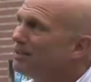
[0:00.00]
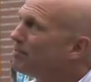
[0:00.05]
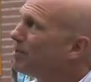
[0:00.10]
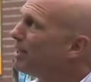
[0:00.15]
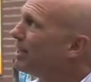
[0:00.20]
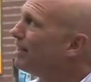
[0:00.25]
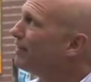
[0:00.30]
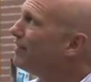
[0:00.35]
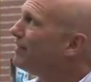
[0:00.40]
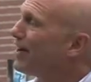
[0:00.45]
But
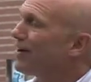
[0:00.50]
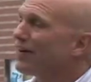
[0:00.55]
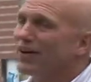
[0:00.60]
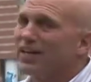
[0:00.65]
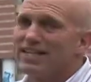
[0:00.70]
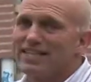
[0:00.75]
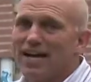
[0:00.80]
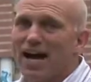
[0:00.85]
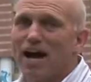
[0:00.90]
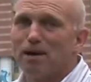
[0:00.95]
at the very
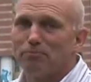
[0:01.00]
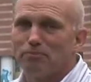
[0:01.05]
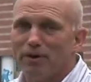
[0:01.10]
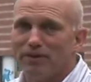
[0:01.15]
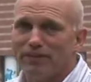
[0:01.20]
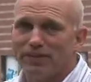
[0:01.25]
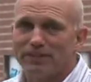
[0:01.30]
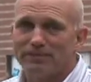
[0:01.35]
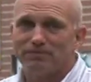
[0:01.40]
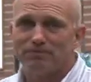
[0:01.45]
top
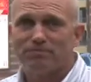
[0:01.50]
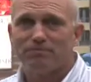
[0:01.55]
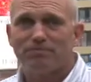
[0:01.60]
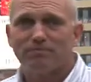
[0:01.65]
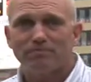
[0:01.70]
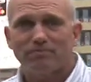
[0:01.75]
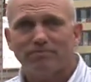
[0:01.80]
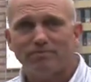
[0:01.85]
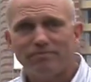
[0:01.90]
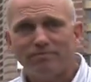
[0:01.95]
of it,
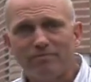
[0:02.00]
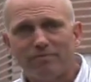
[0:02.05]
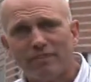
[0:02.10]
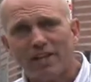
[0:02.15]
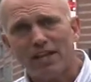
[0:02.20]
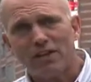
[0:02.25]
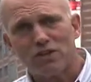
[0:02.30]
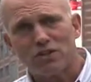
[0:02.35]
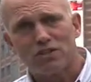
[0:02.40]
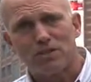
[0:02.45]

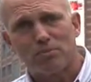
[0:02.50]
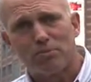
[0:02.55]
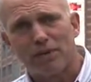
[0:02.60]
there's